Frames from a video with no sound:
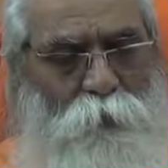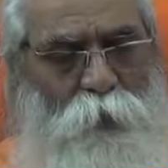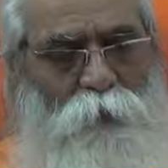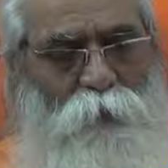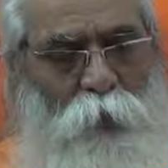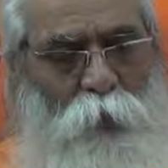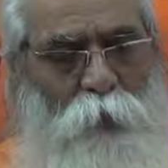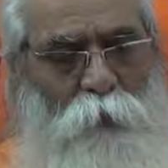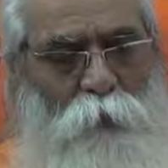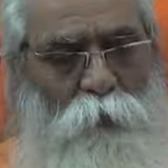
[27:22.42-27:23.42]
This
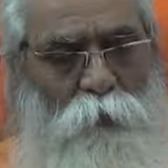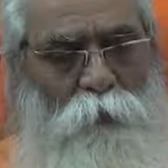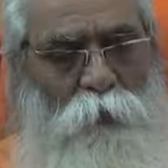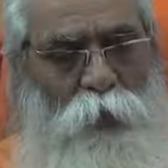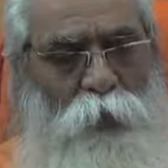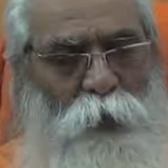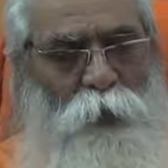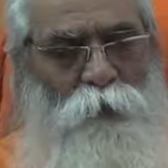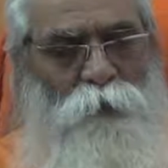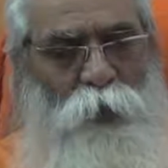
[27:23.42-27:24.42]
all world
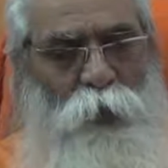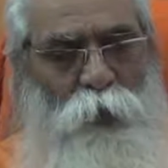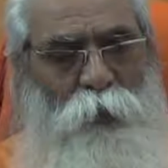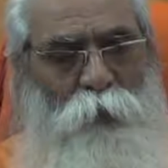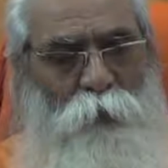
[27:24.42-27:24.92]
is the